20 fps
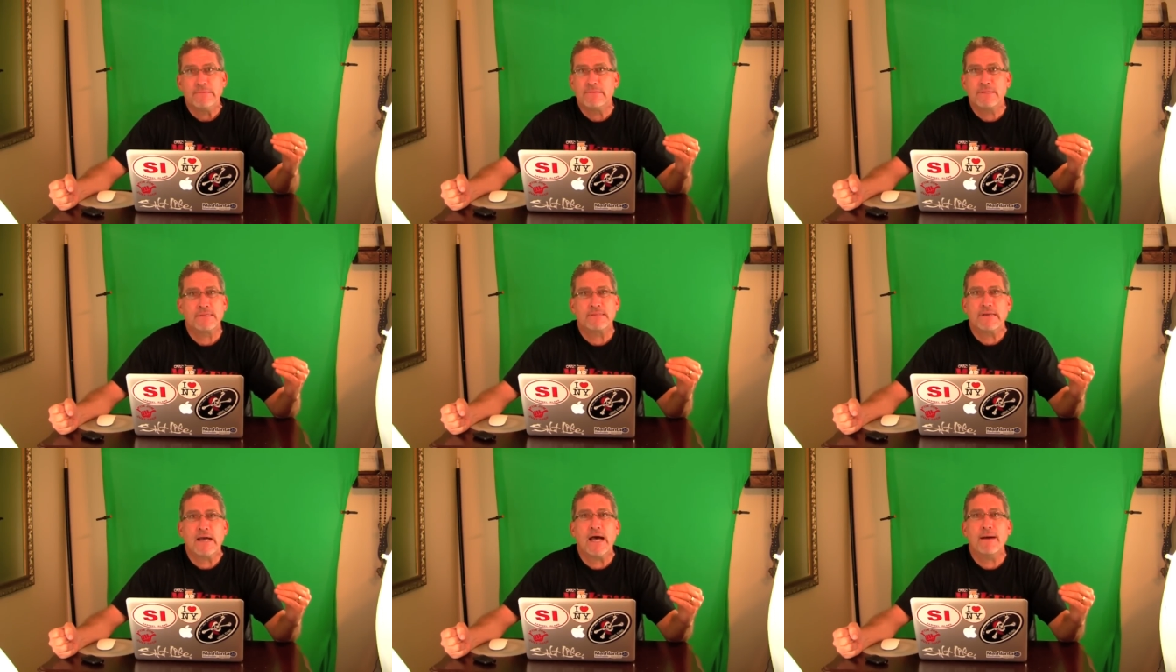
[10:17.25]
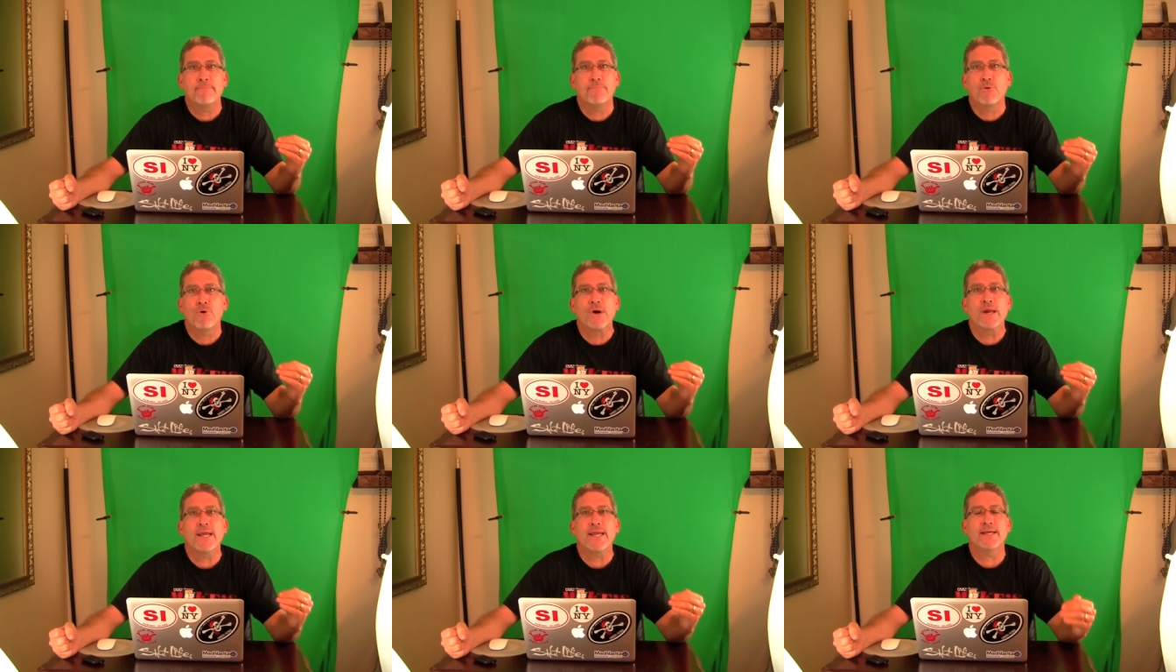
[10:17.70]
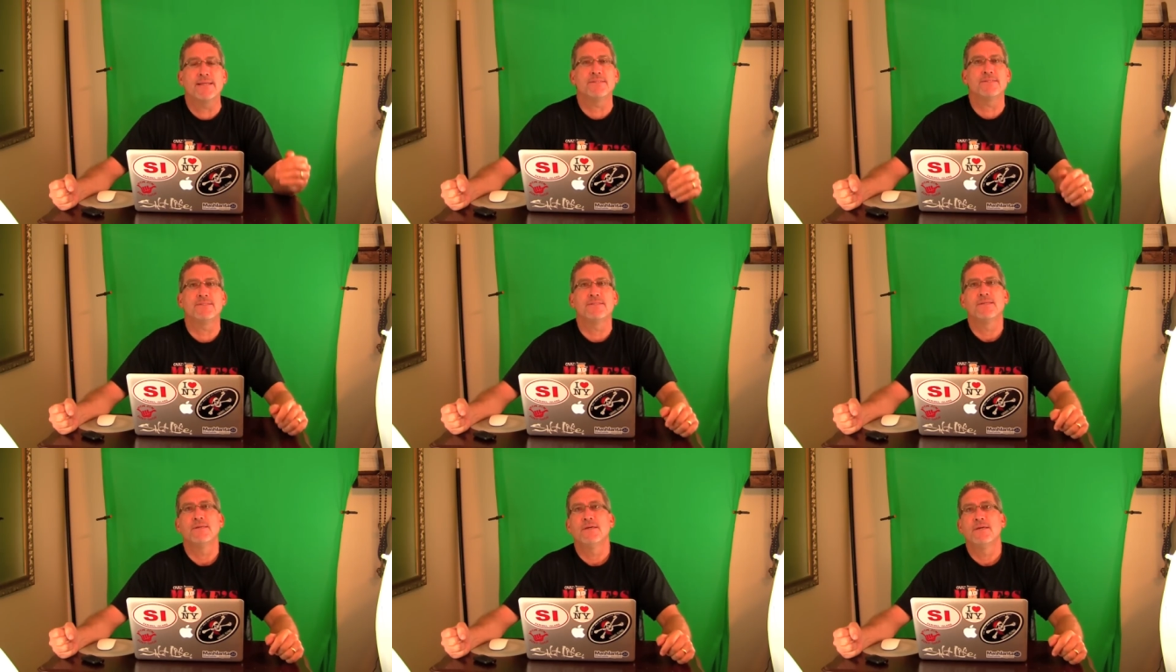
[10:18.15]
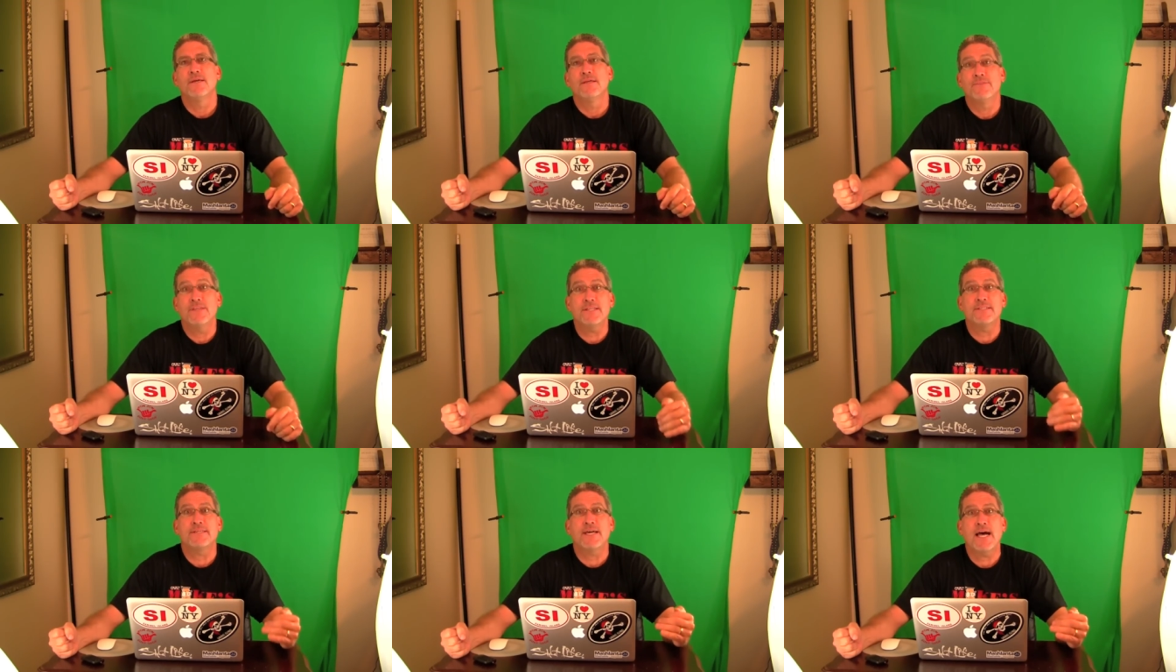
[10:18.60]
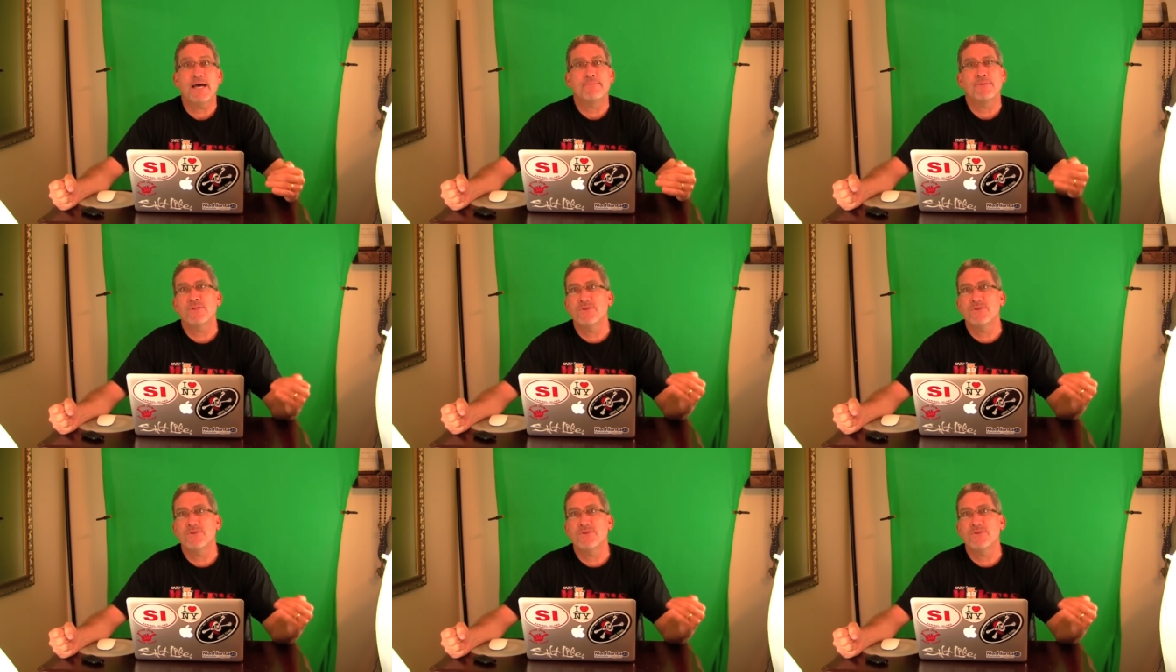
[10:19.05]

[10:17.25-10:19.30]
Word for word: the top brands the top,